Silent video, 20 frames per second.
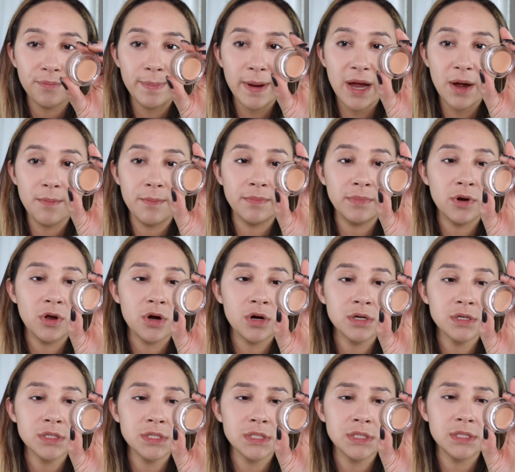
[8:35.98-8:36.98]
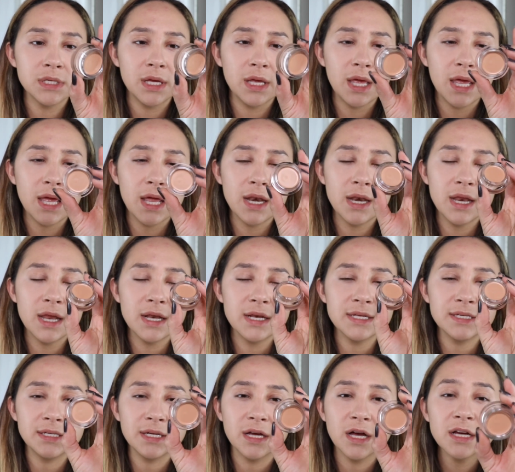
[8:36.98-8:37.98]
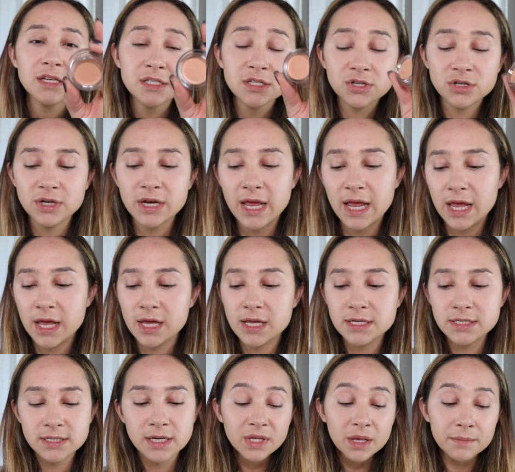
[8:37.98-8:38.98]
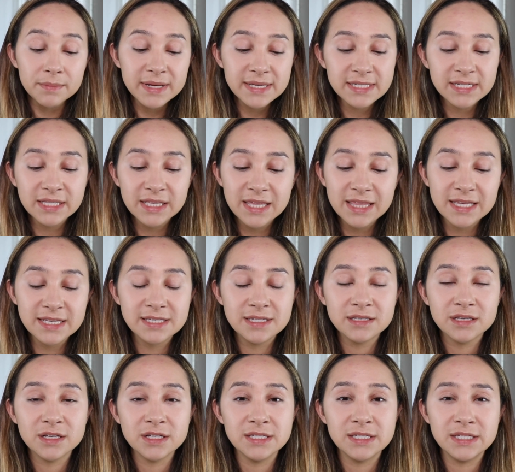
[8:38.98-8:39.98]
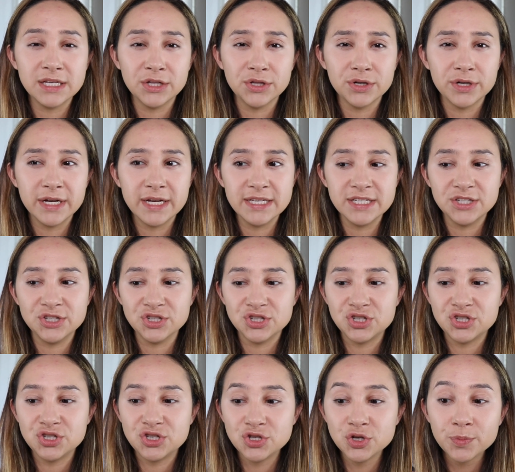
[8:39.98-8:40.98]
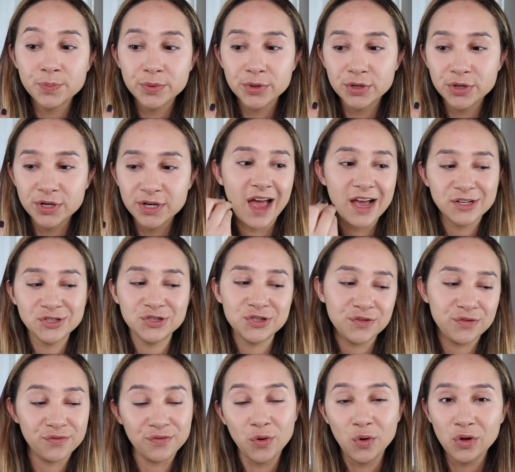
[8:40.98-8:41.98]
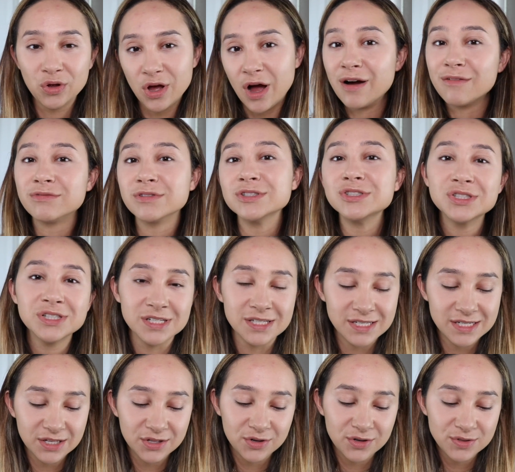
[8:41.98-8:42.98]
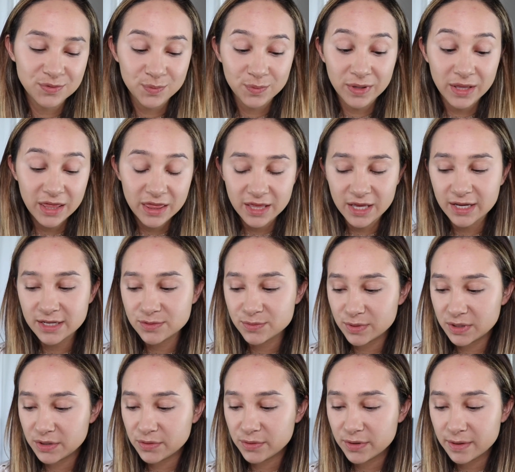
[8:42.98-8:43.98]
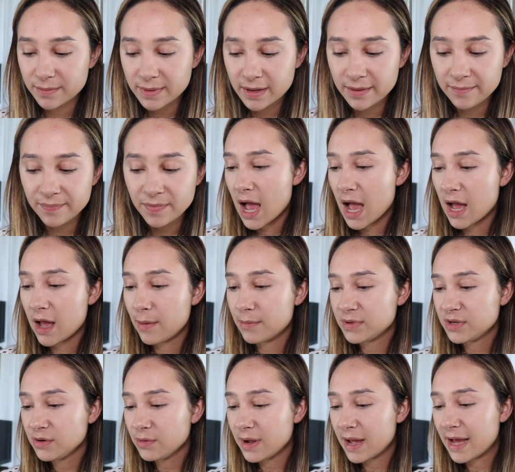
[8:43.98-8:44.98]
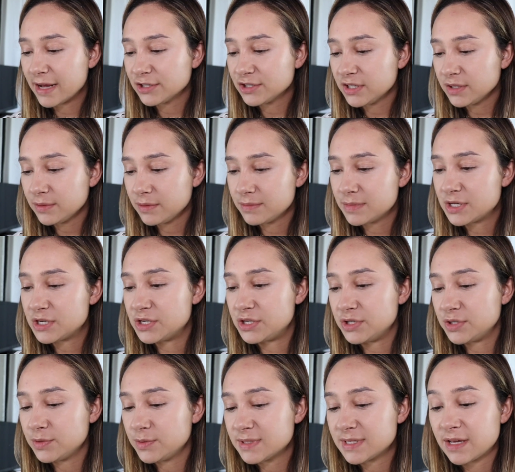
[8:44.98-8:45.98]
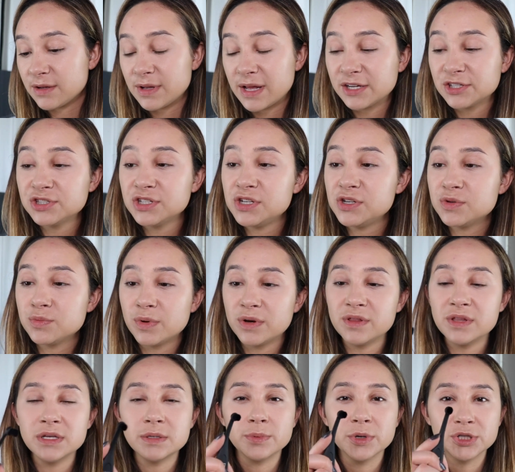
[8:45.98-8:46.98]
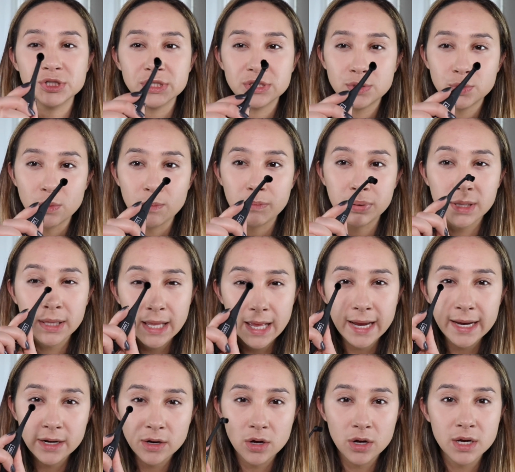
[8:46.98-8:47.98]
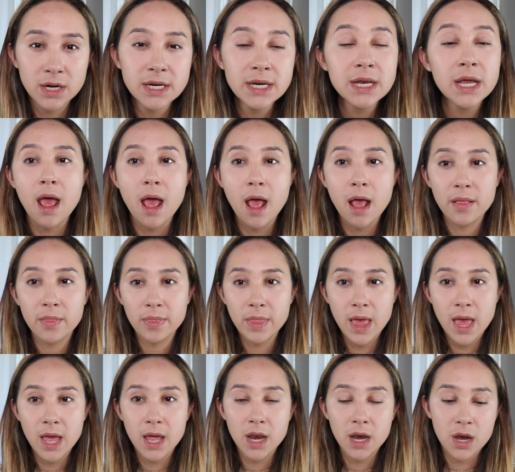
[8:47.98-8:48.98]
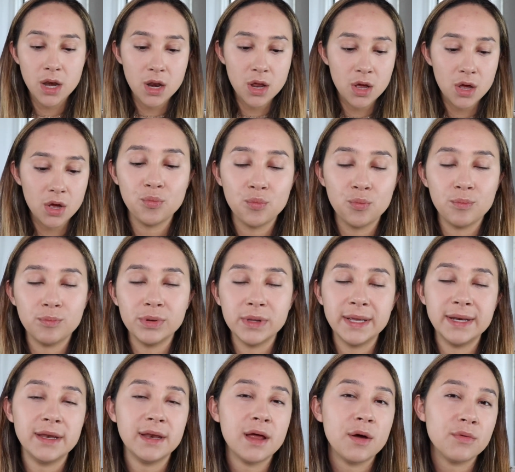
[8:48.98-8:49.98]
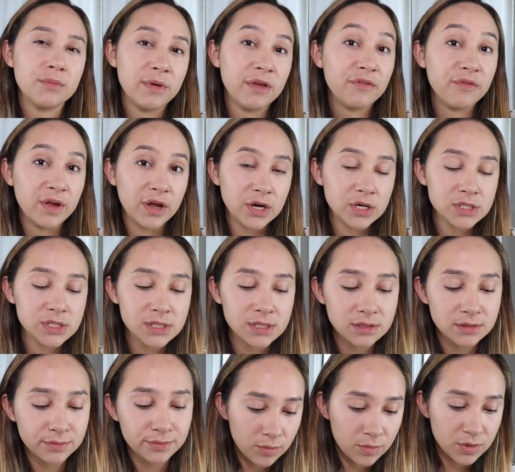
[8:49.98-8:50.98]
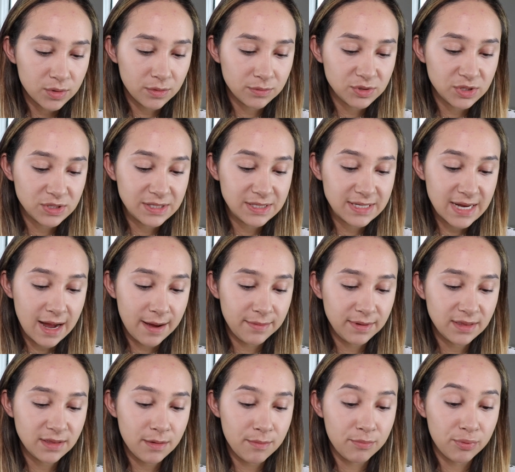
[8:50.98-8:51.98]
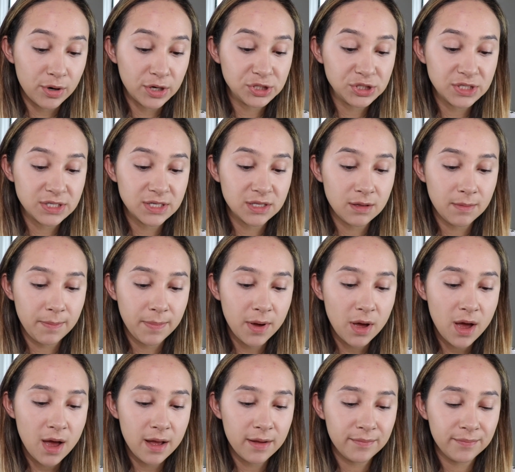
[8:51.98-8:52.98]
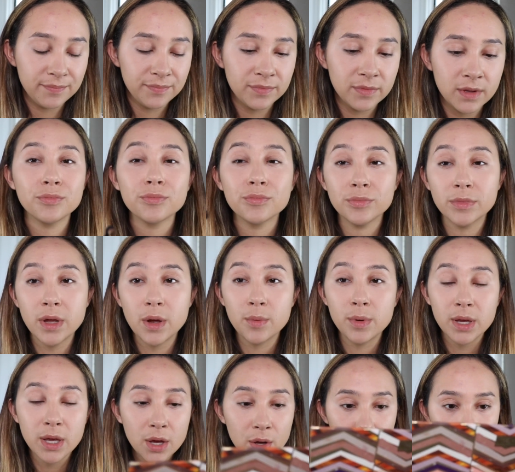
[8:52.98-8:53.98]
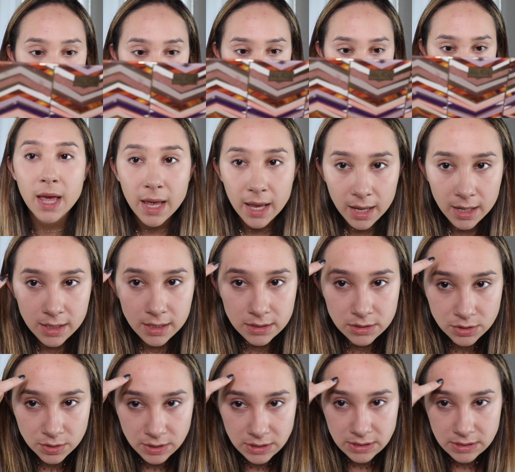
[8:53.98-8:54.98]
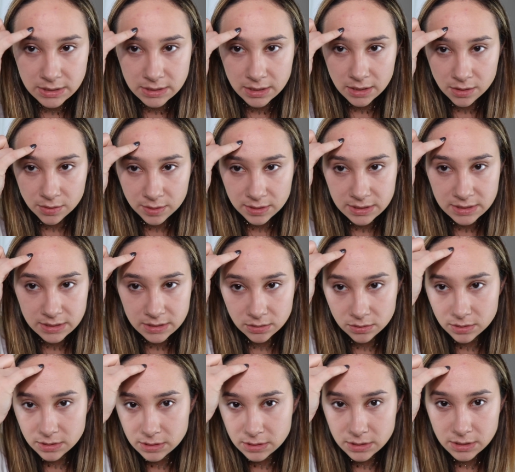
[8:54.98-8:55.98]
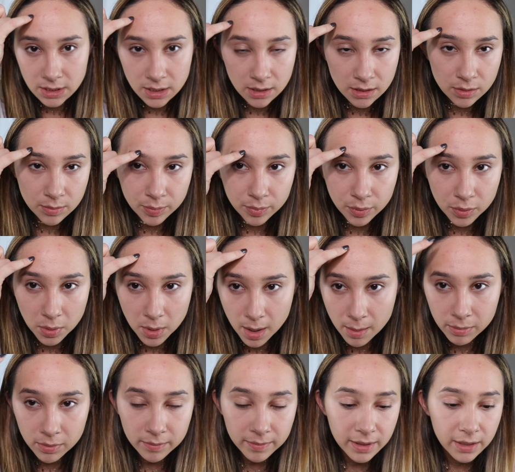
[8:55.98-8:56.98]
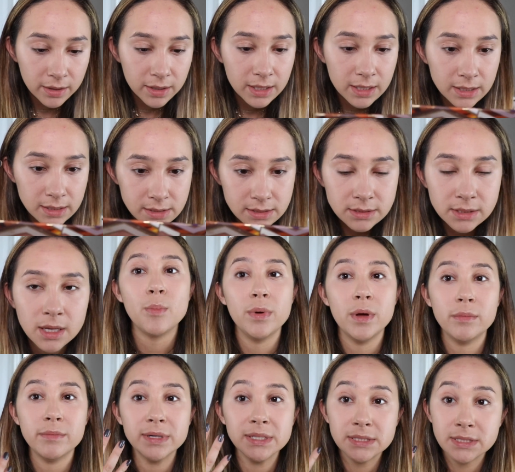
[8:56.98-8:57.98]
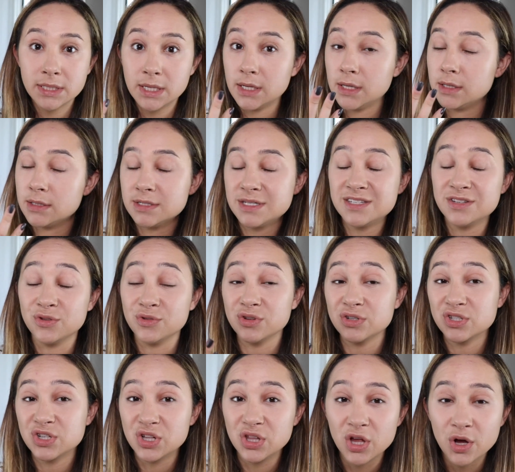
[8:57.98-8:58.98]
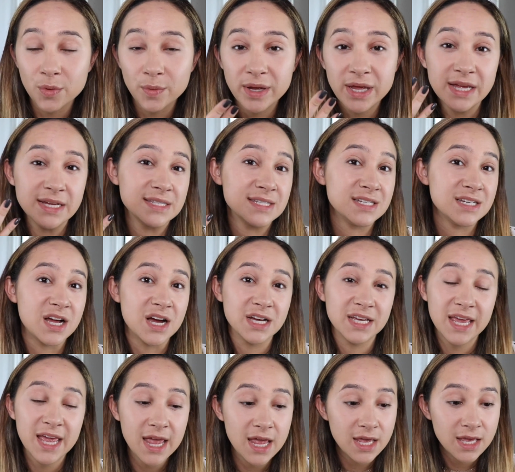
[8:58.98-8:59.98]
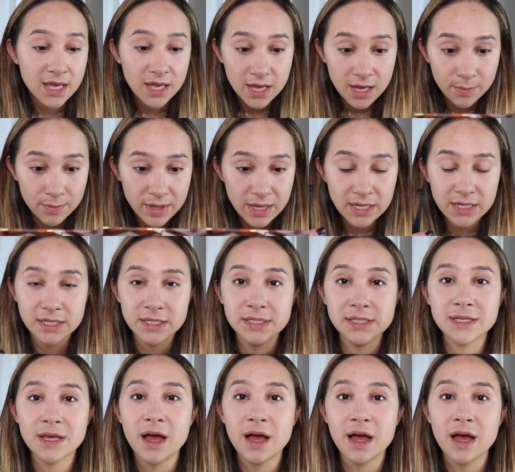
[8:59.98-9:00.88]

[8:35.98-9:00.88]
by NARS, and it is in Custard, and basically this concealer is just super extra full coverage concealer. It's really thick, it's really creamy. You know what, actually what I'm gonna do is I'll actually use one of these brushes to apply it on and then blend it out with my fingers. So I'm just dabbing the brush into the pot. There we go. And as you can see, you can still see the problem areas, but my skin still looks glowy. It's not cakey because